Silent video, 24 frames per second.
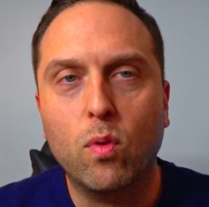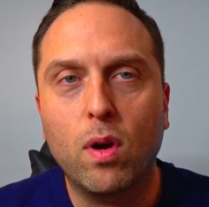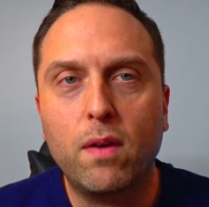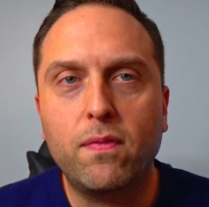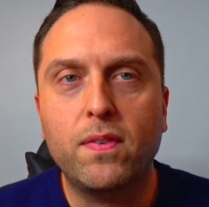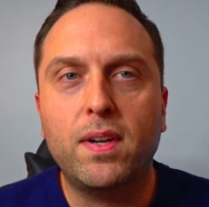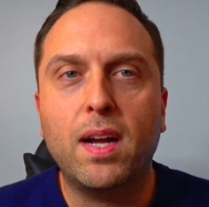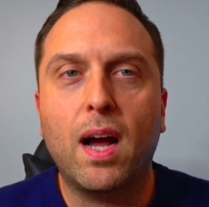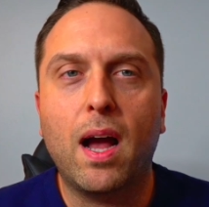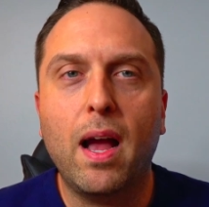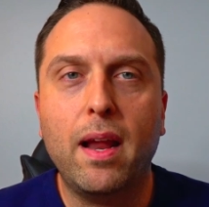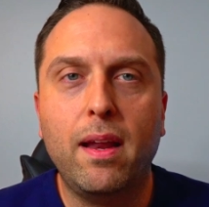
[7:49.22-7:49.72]

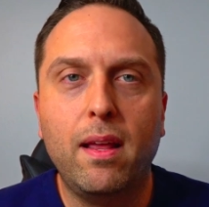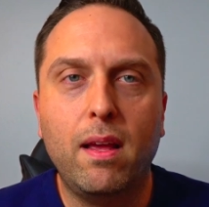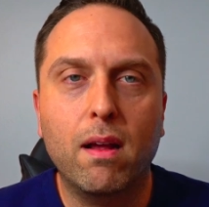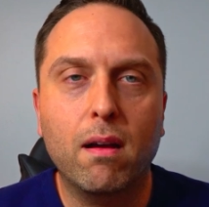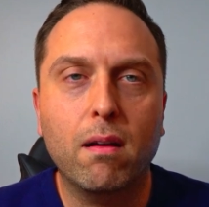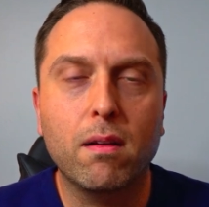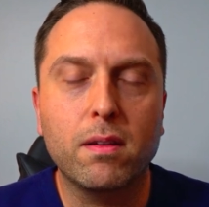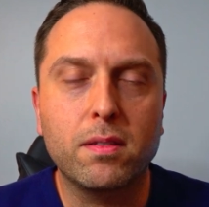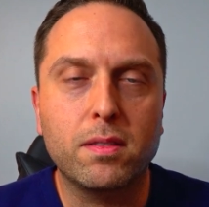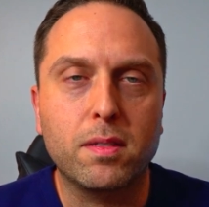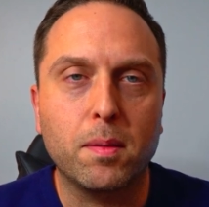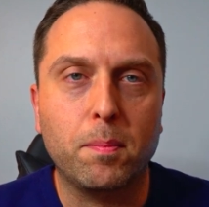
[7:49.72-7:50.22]
rough guide
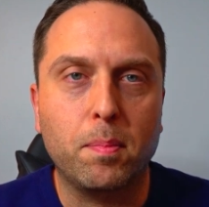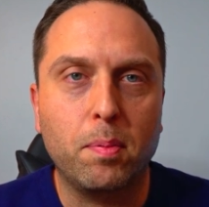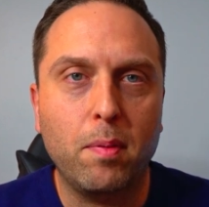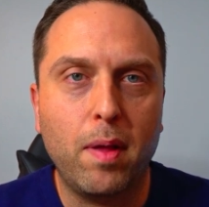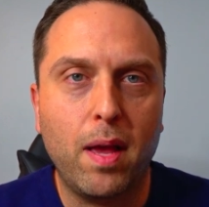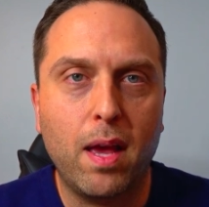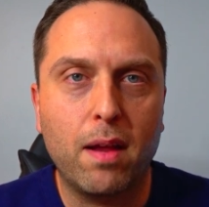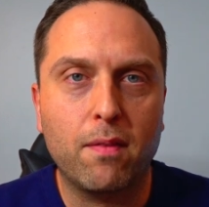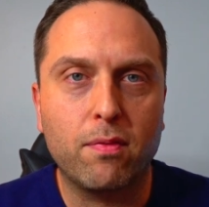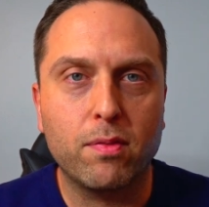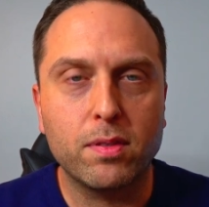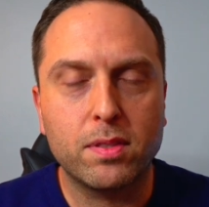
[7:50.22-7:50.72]
here is to
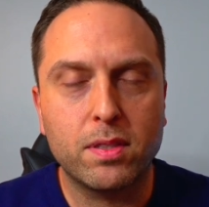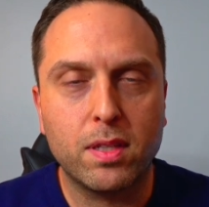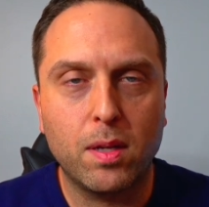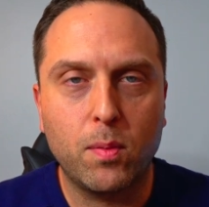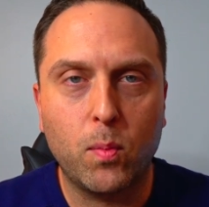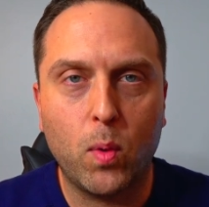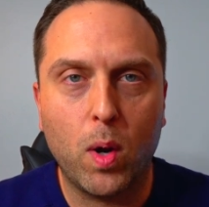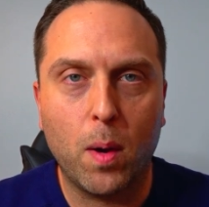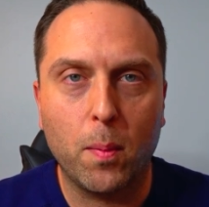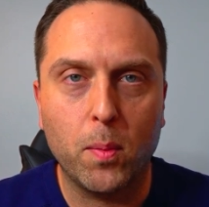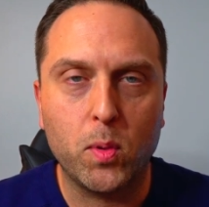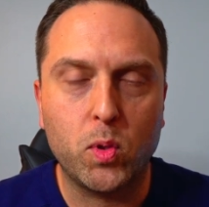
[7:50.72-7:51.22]
plan for
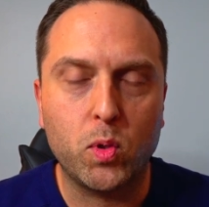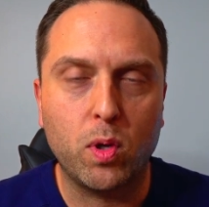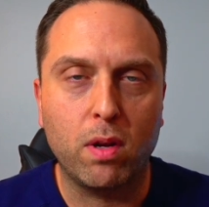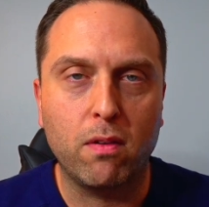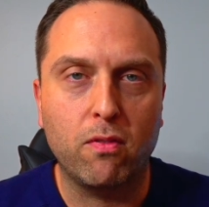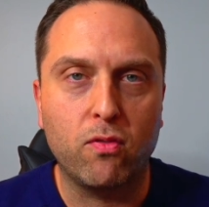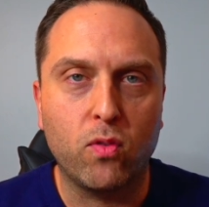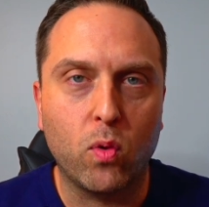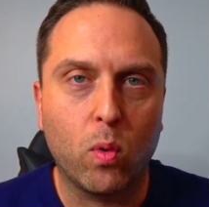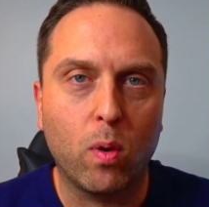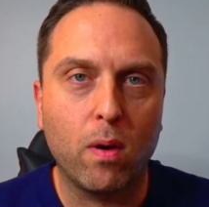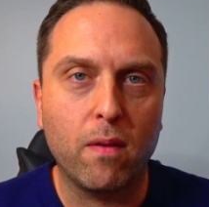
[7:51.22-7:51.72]
somewhere between
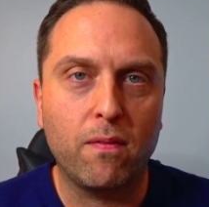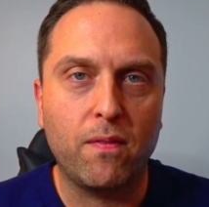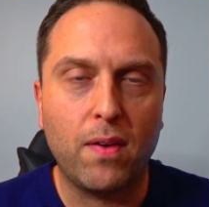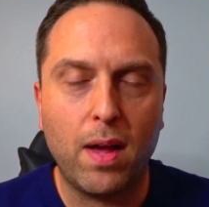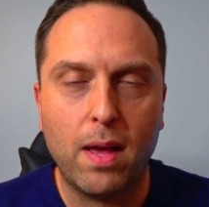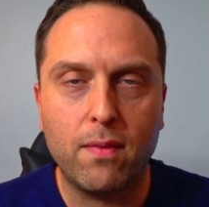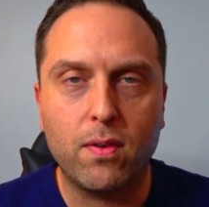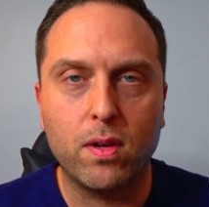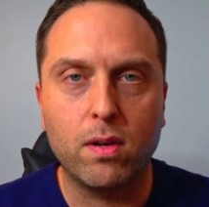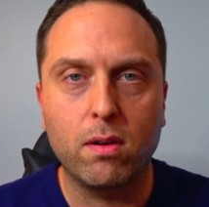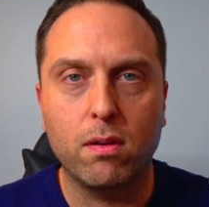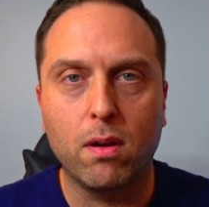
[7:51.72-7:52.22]
$400 to
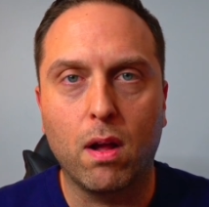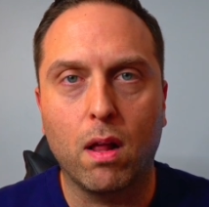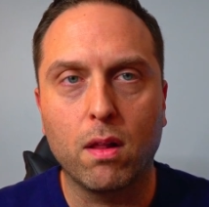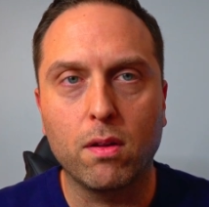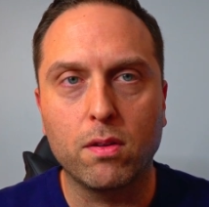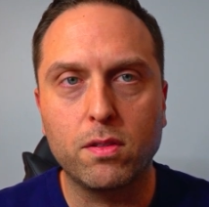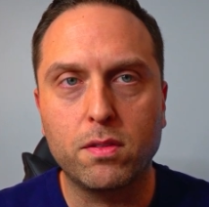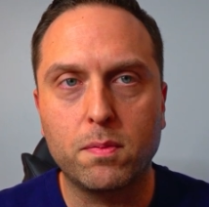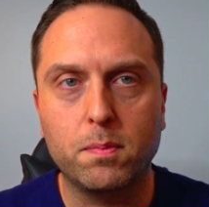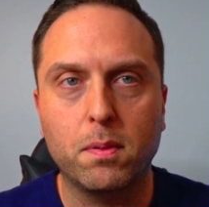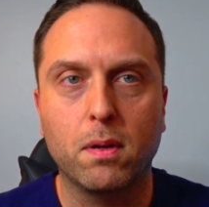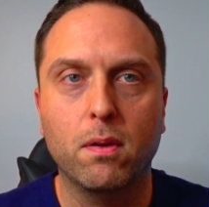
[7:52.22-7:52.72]

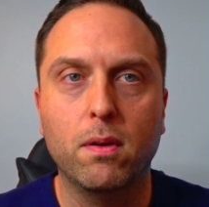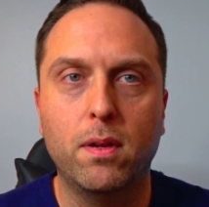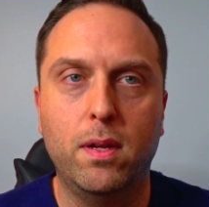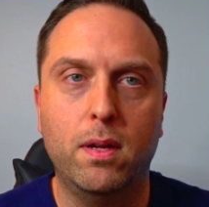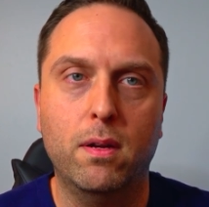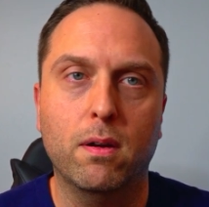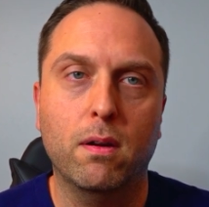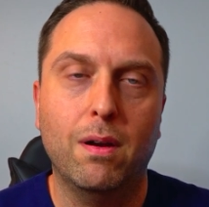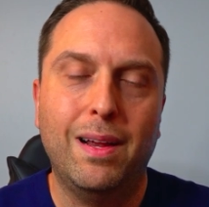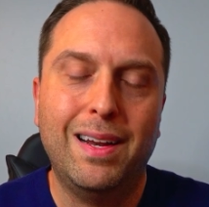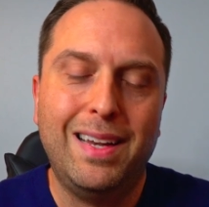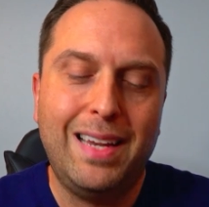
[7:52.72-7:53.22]
$500 per
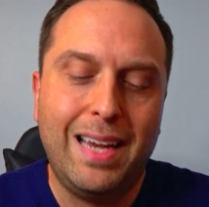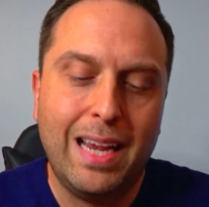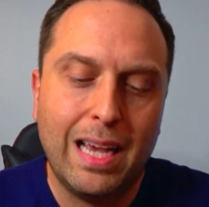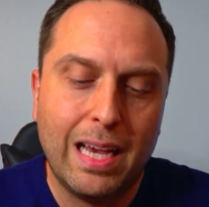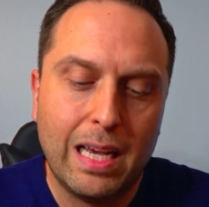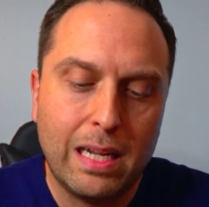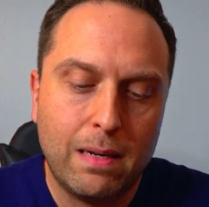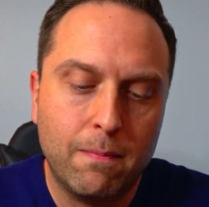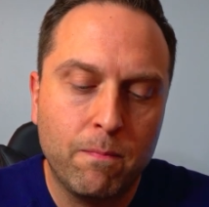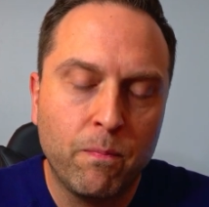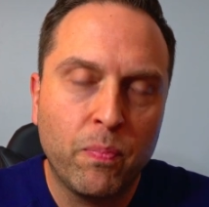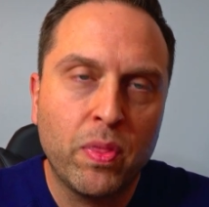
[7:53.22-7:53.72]
year.
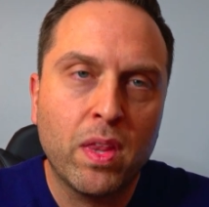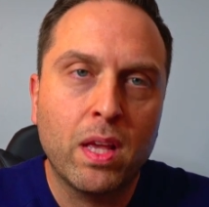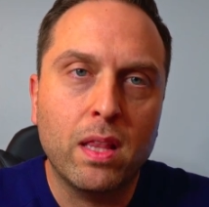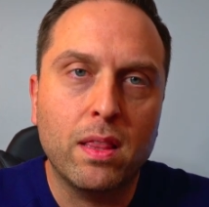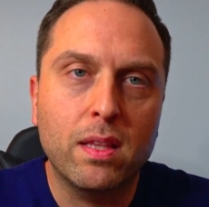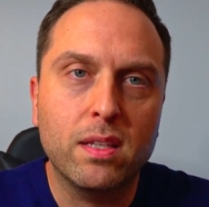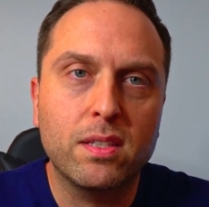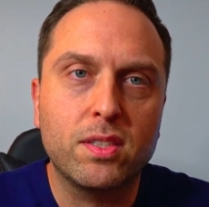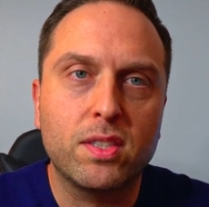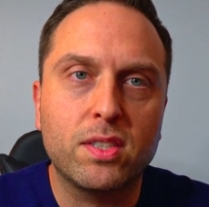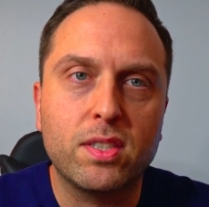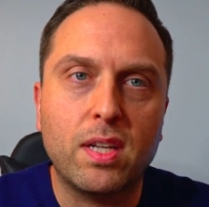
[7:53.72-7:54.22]
Again,
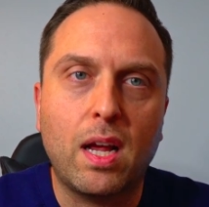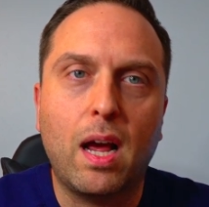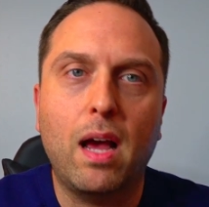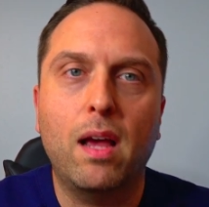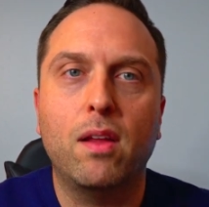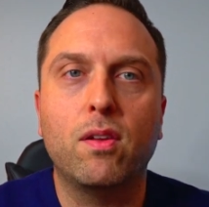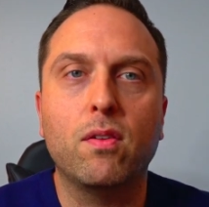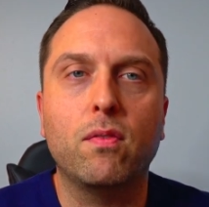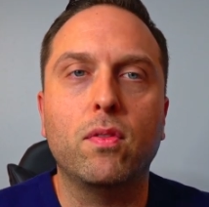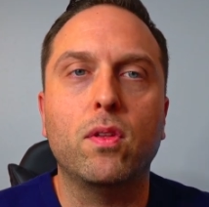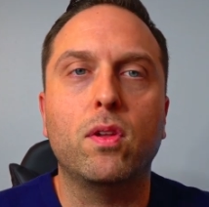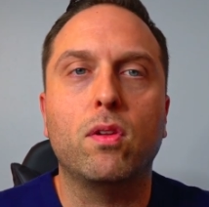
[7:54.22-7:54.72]
the
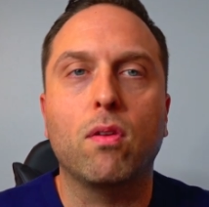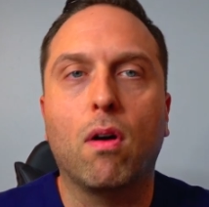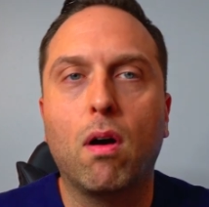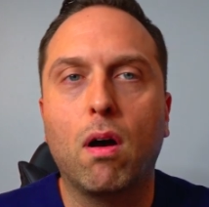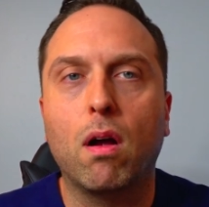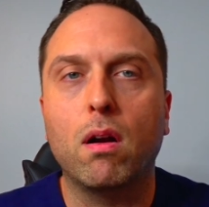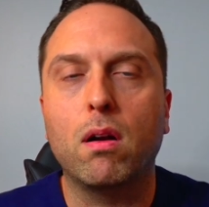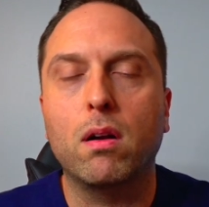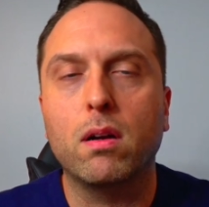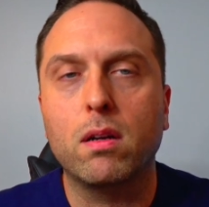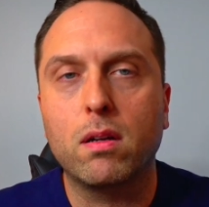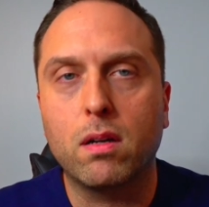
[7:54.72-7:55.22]
size of the
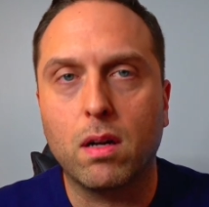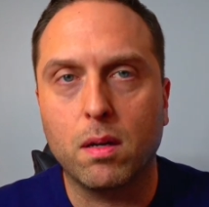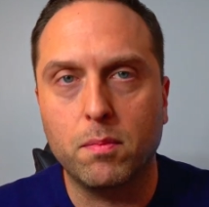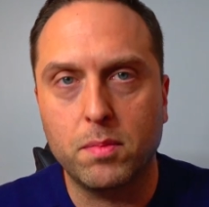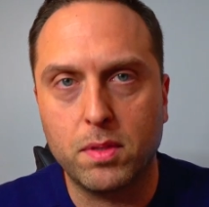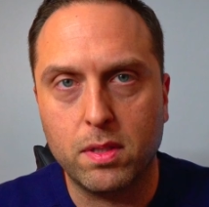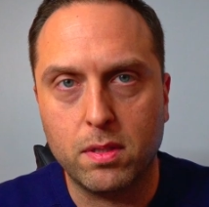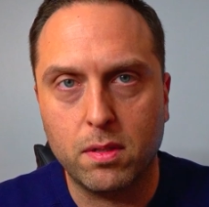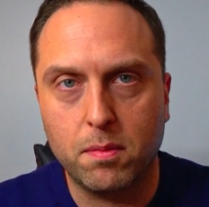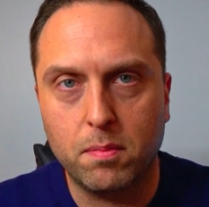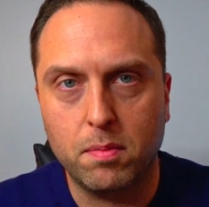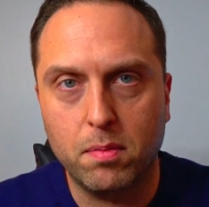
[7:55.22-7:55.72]
dog comes into